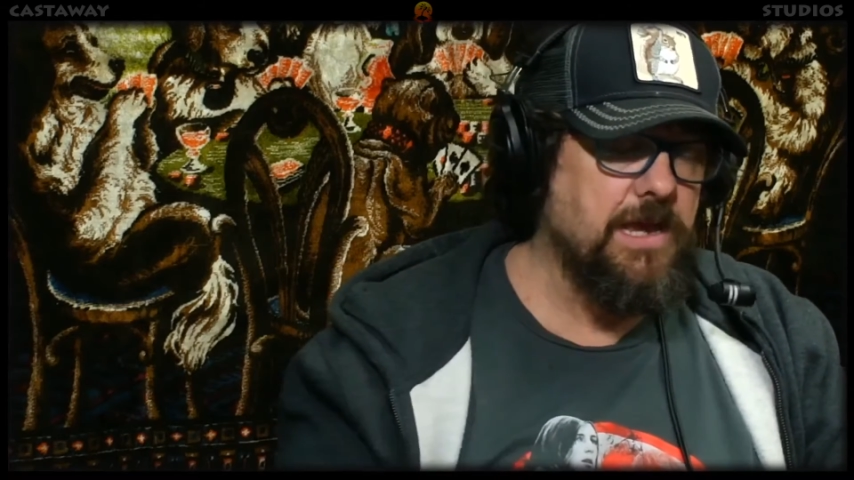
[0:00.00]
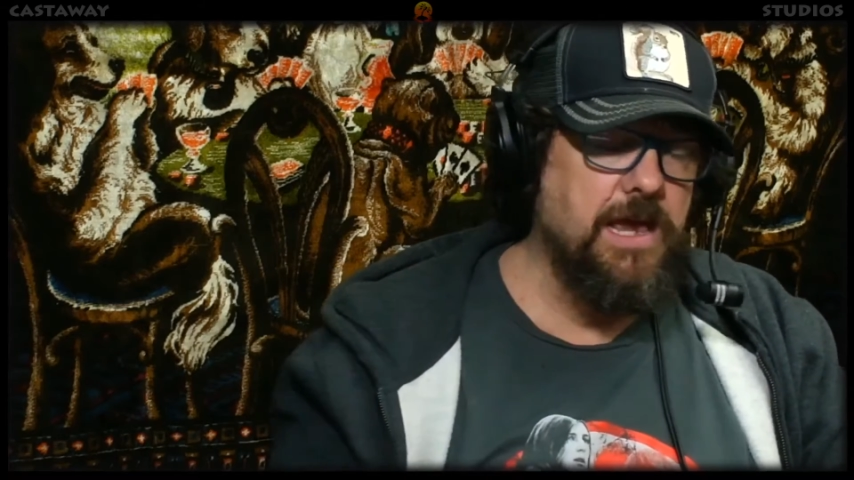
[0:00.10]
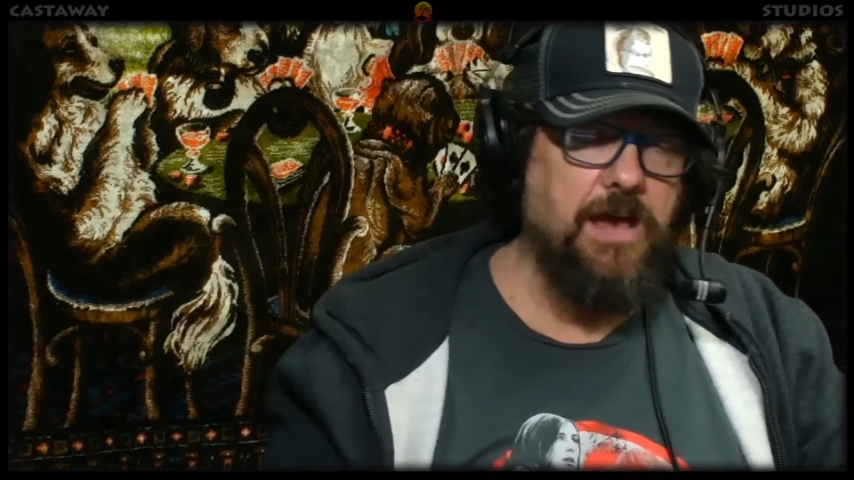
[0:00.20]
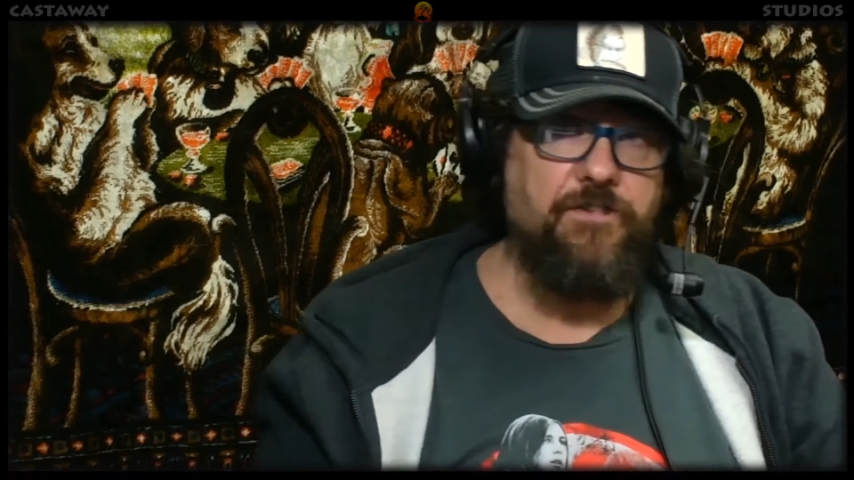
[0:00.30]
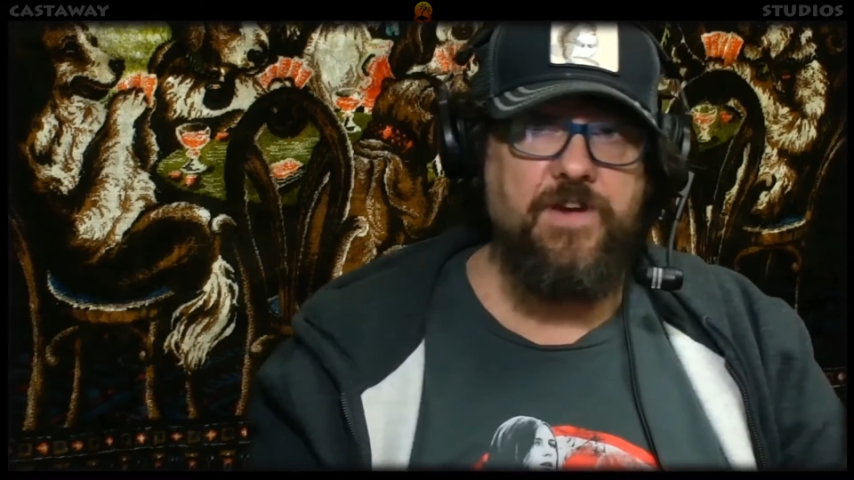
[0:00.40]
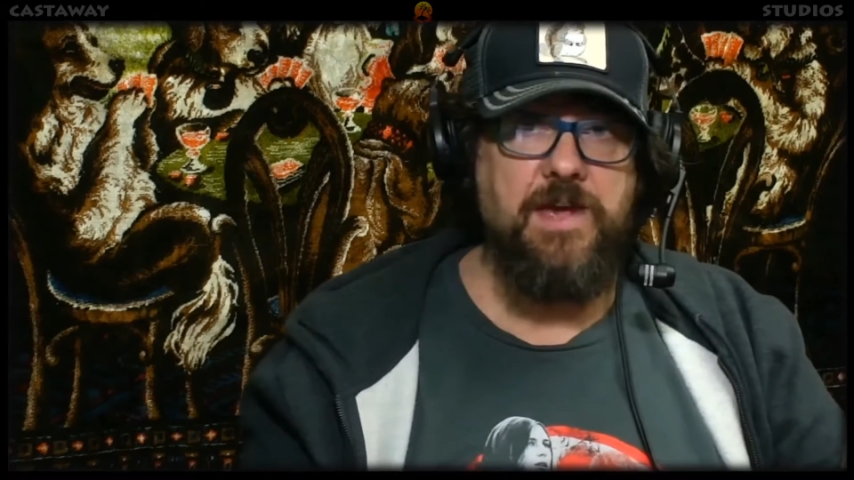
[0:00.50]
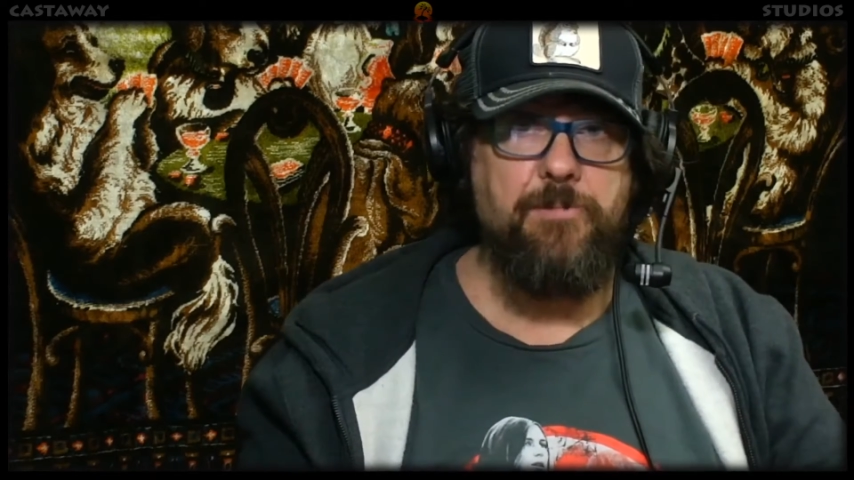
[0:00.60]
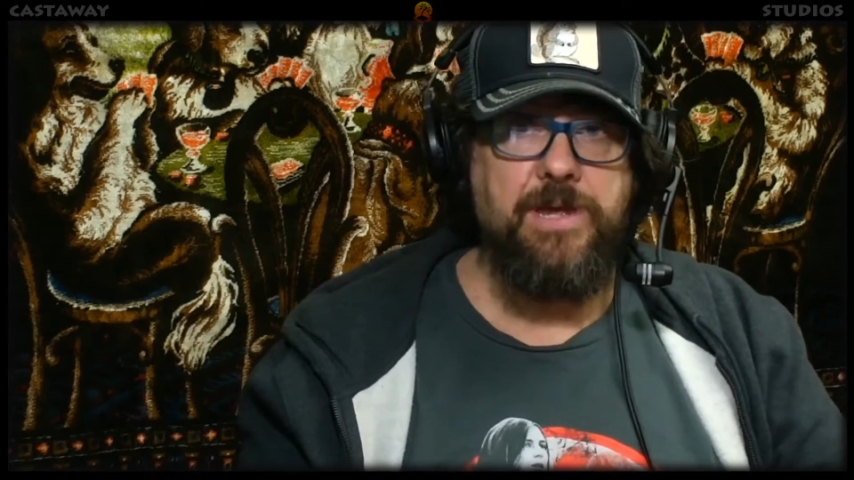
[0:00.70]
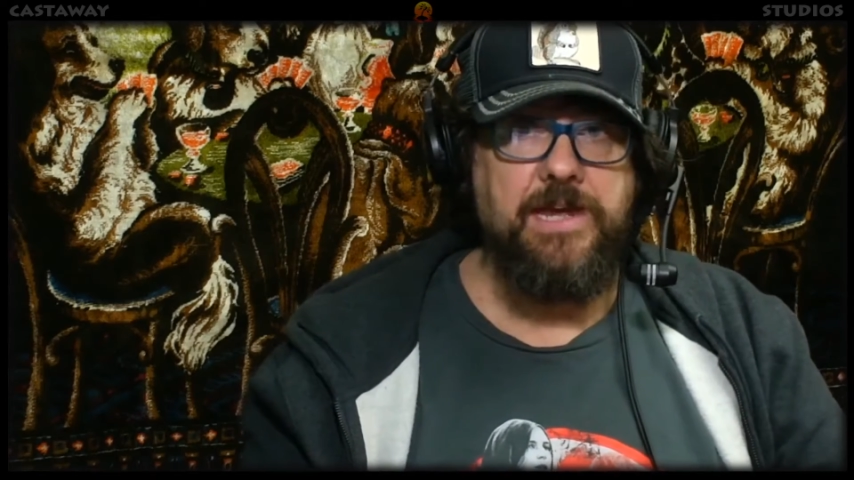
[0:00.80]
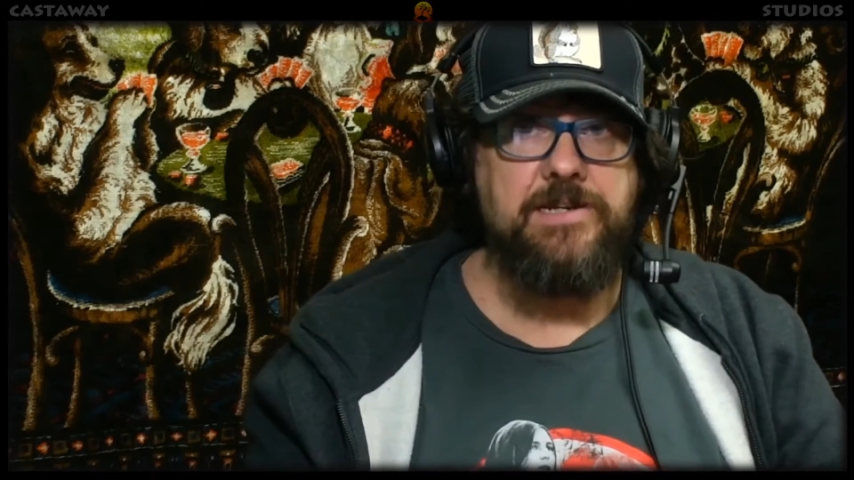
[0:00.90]
a fair
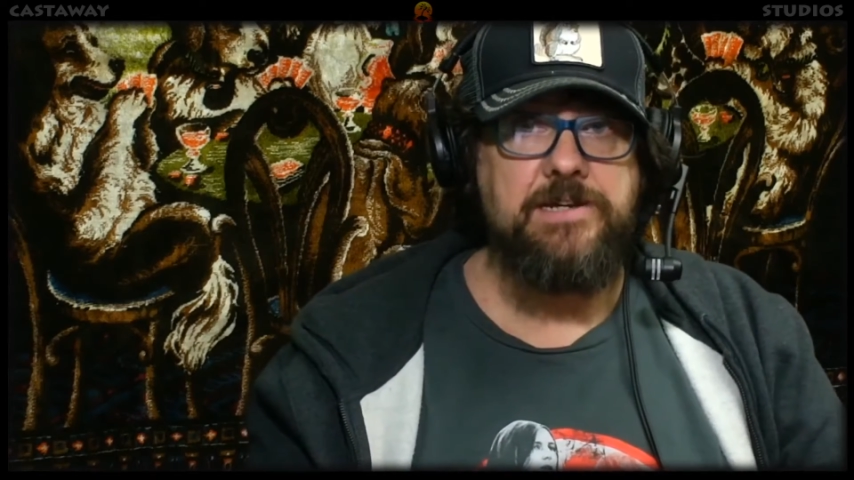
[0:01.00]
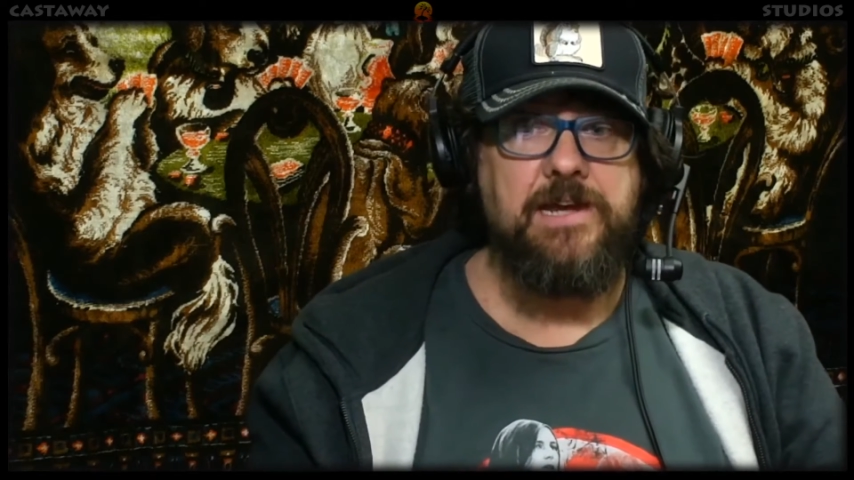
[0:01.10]
bit,